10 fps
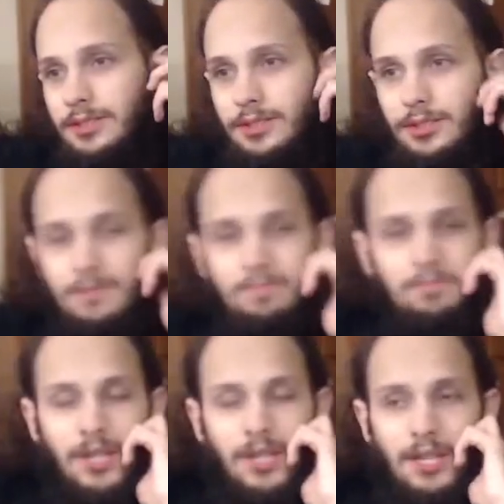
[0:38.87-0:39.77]
Just
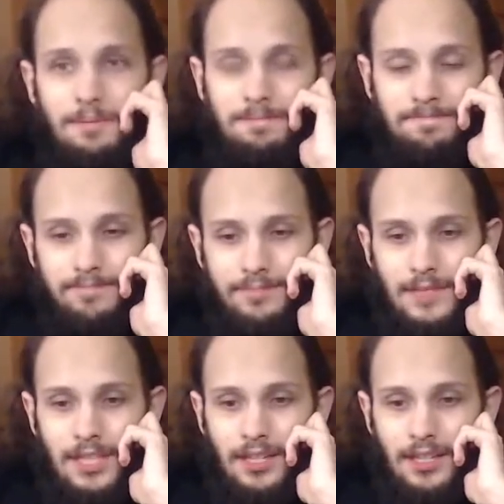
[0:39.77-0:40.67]
him
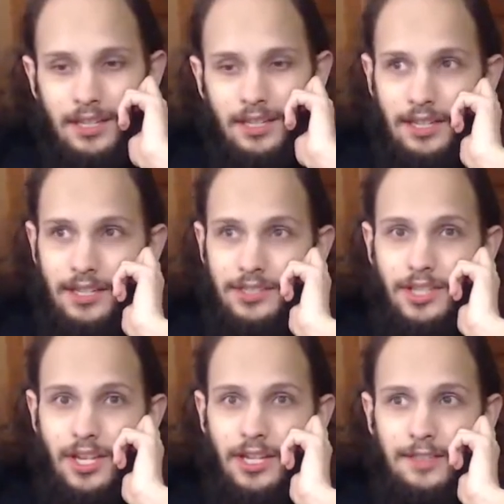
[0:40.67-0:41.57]
in his
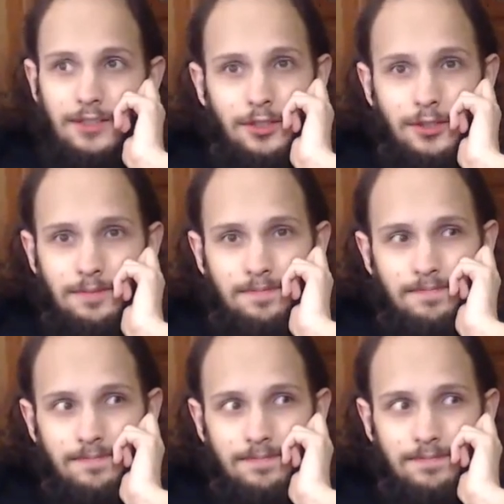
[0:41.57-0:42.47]
cage
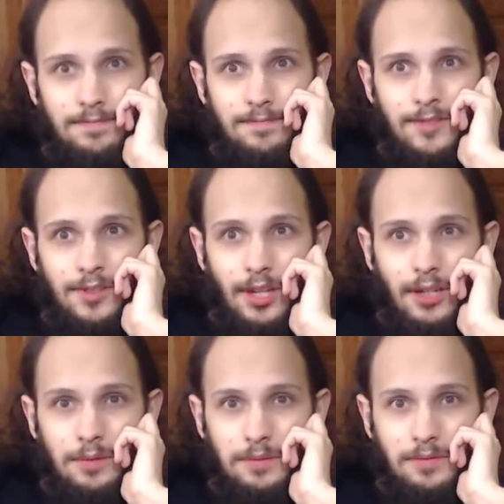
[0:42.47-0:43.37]
for
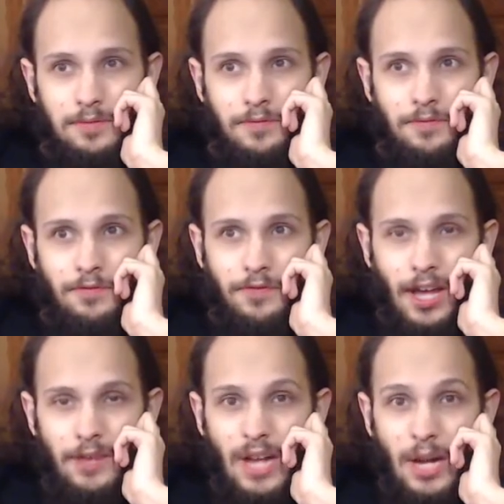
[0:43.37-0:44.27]
like
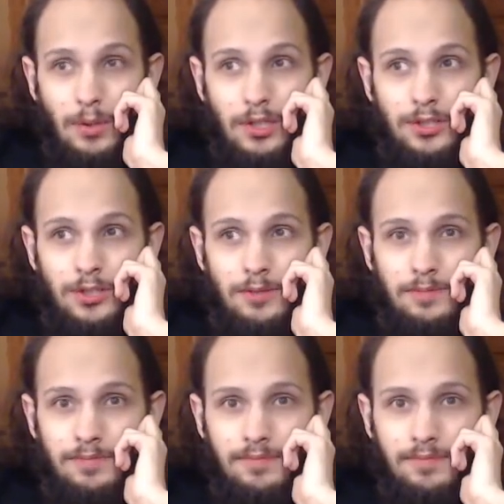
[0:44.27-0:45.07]
5 hours.